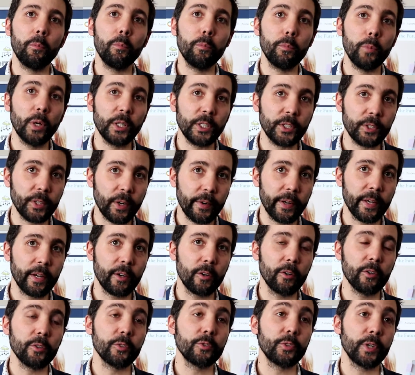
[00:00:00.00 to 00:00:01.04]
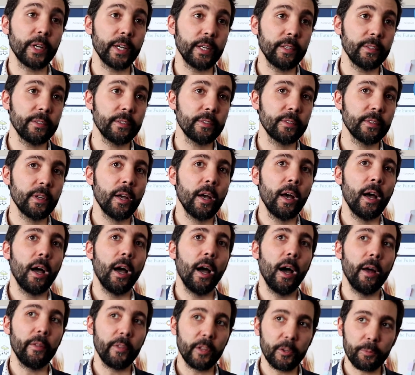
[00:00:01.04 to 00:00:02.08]
budgetary constraints,
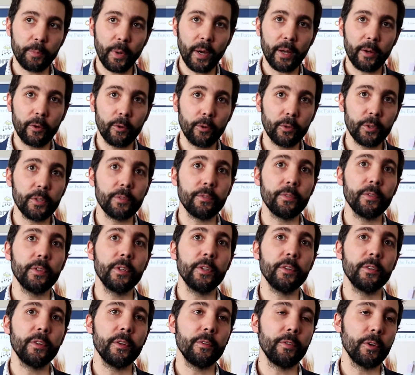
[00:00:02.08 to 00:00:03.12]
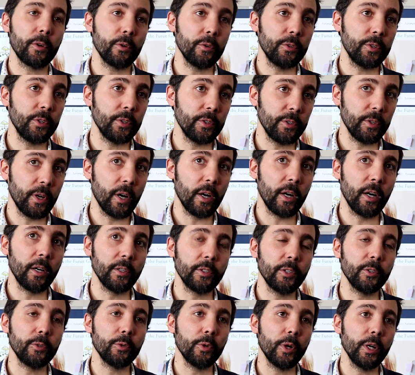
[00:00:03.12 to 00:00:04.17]
and despite all this difficult
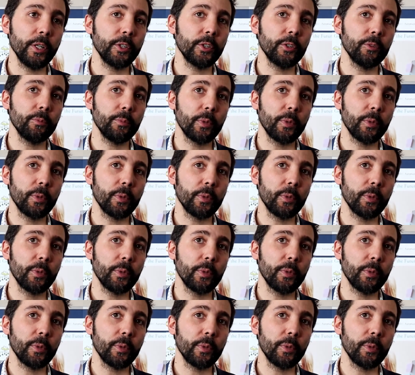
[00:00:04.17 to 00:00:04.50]
situation,